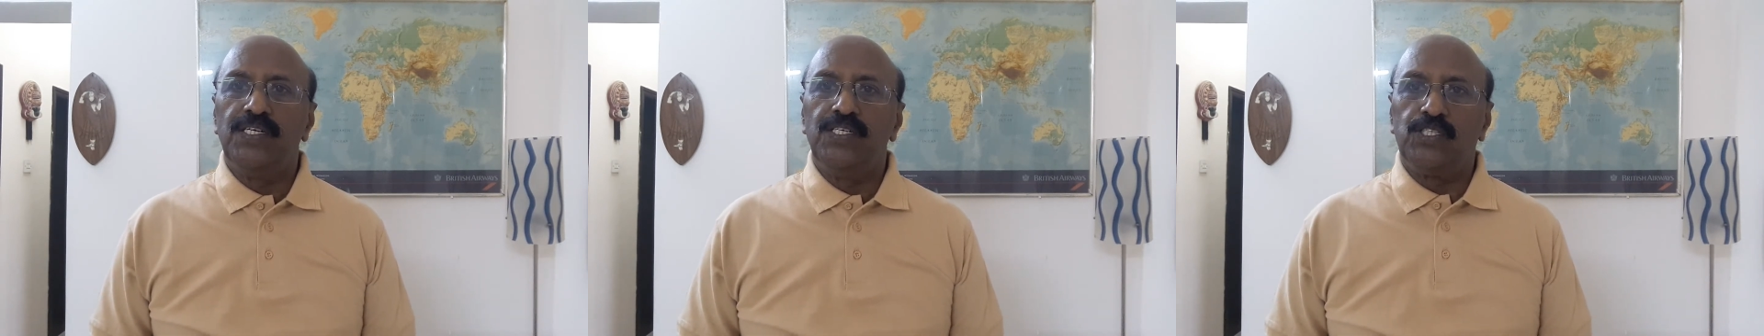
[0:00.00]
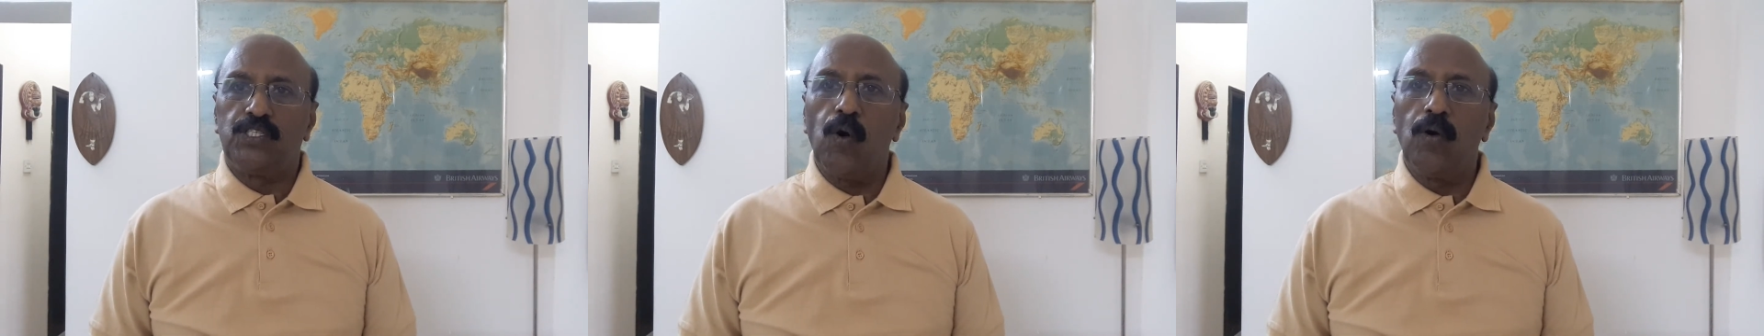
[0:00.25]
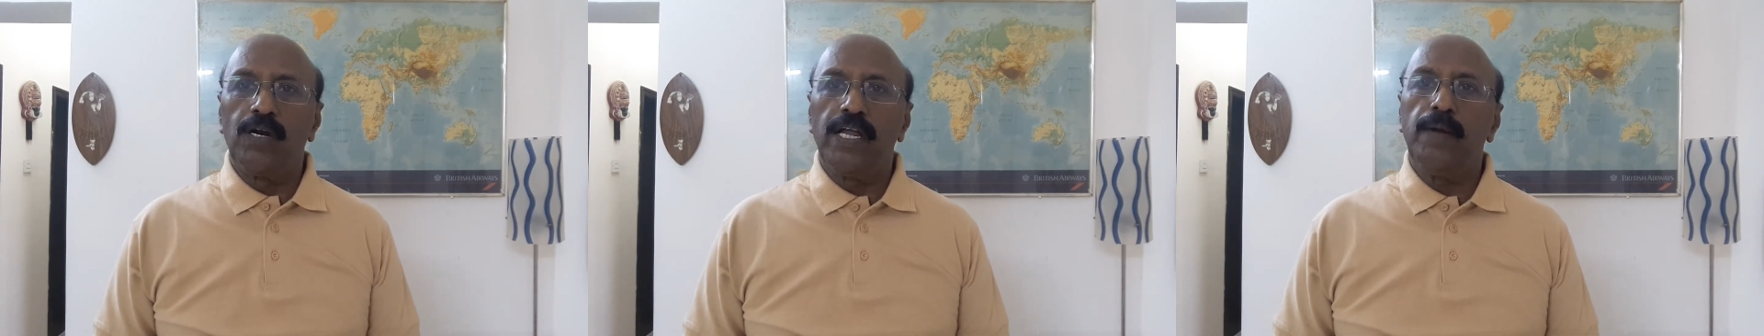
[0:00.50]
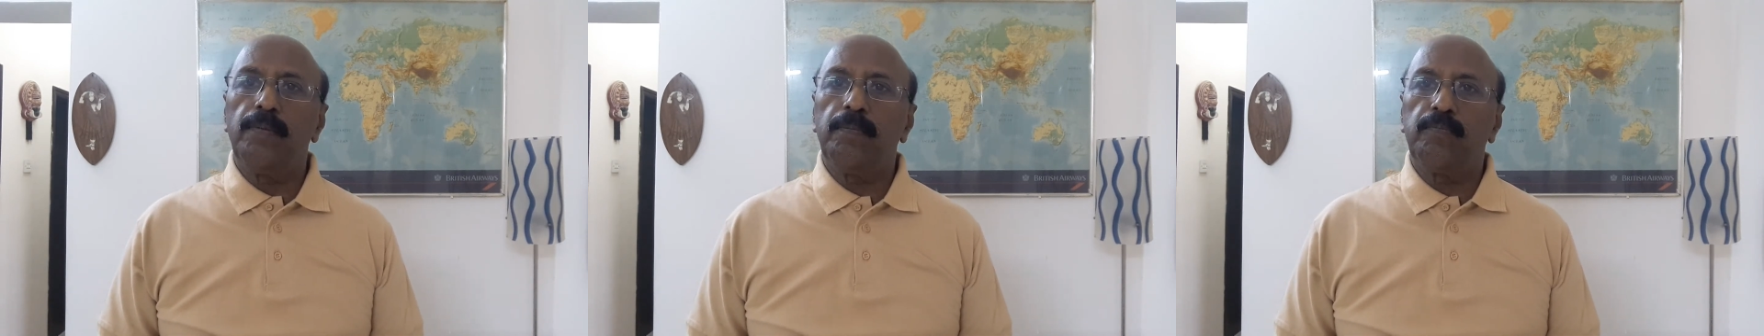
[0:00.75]

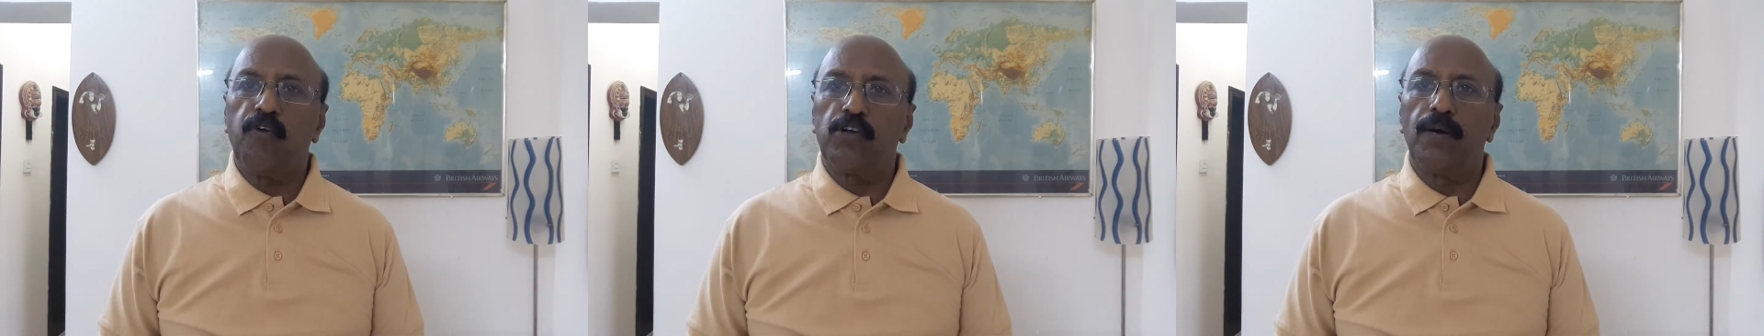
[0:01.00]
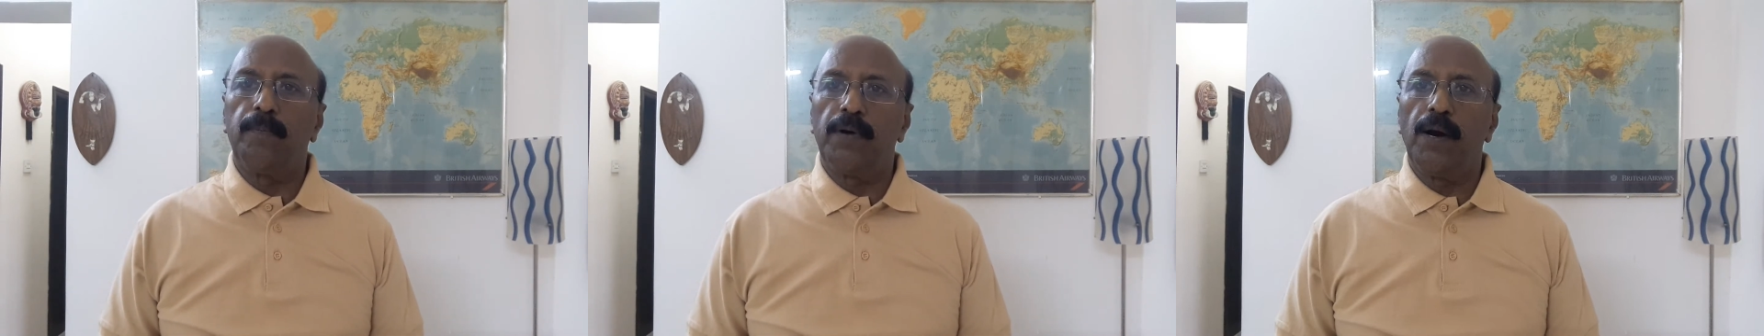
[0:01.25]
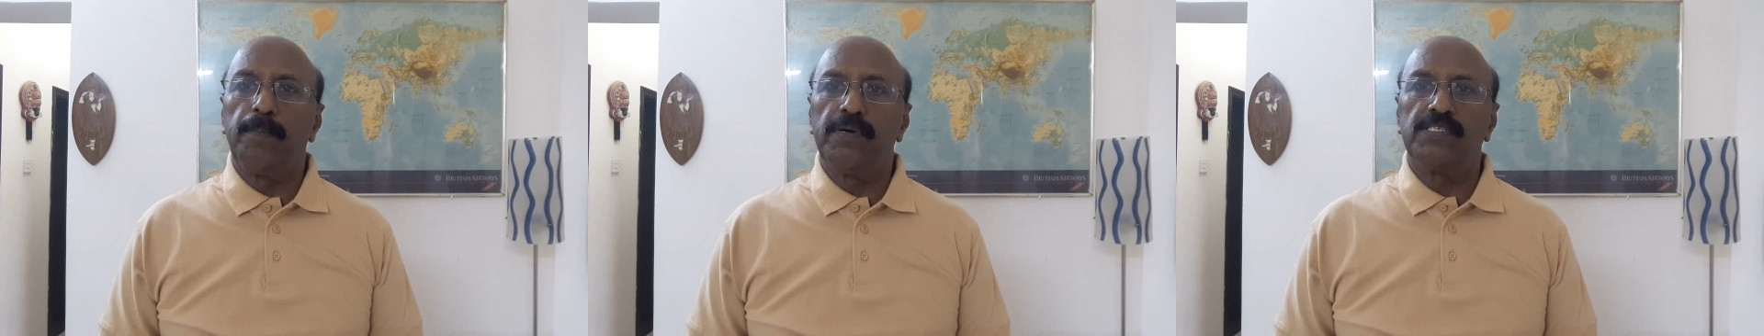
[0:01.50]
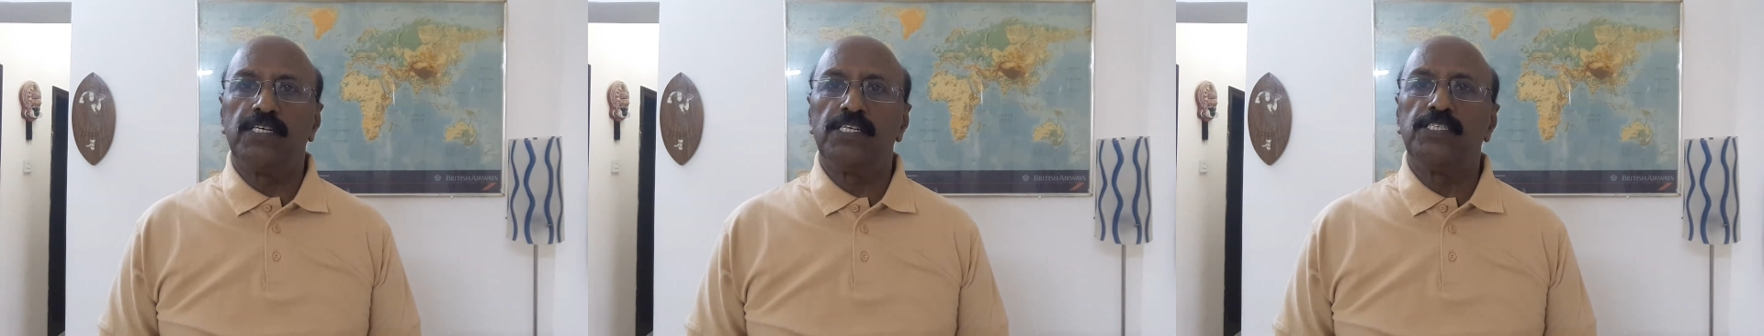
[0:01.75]
solely for the
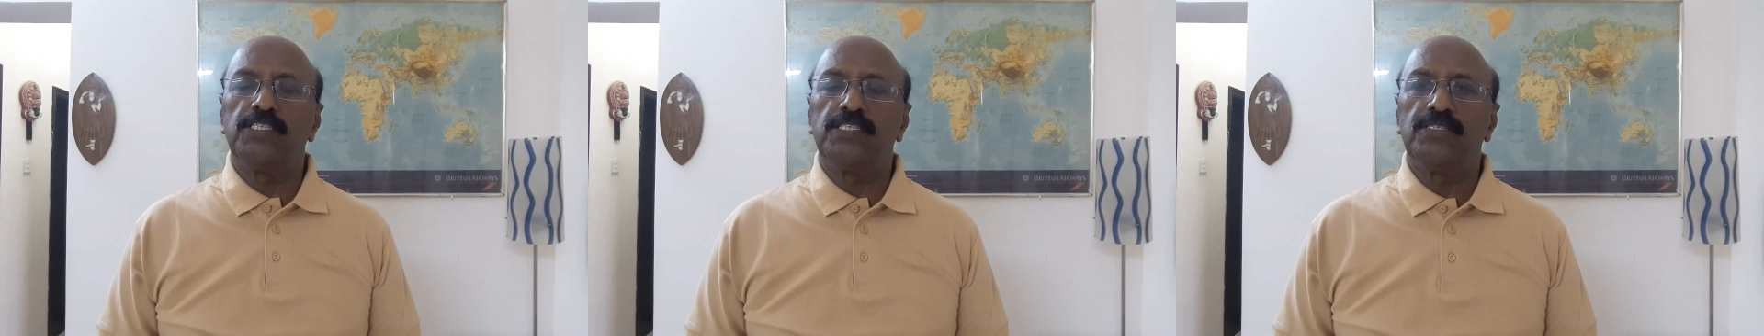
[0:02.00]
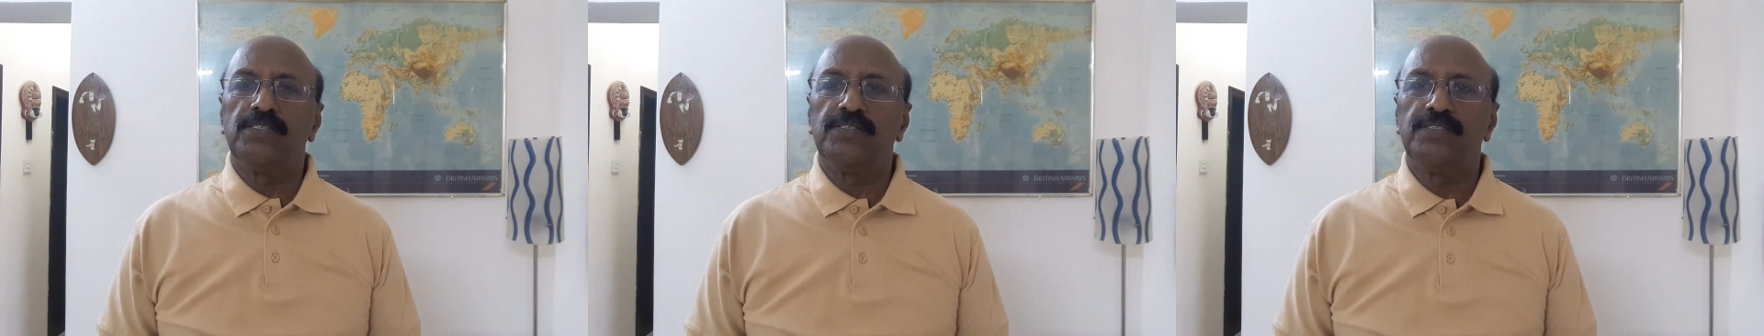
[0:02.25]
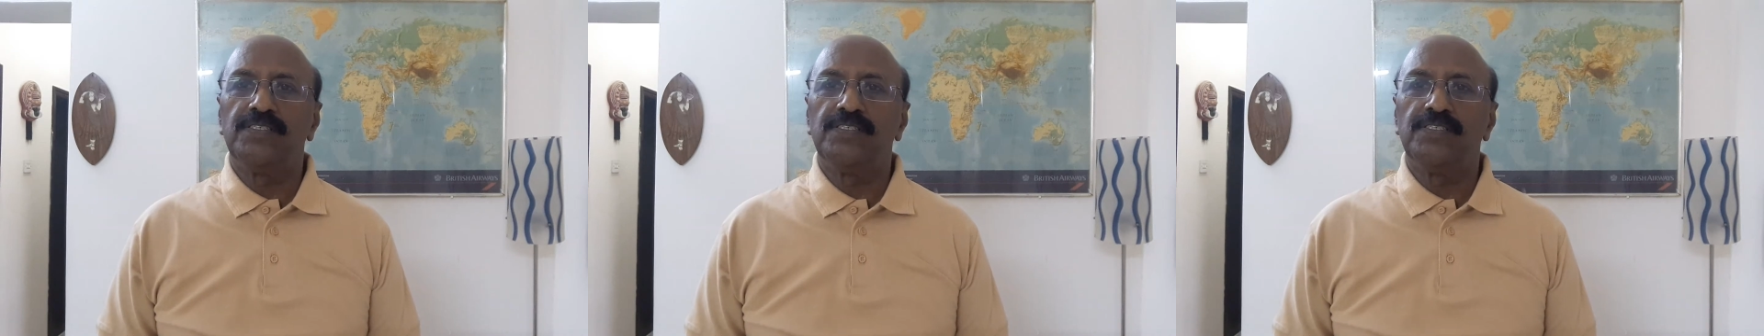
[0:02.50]
purposes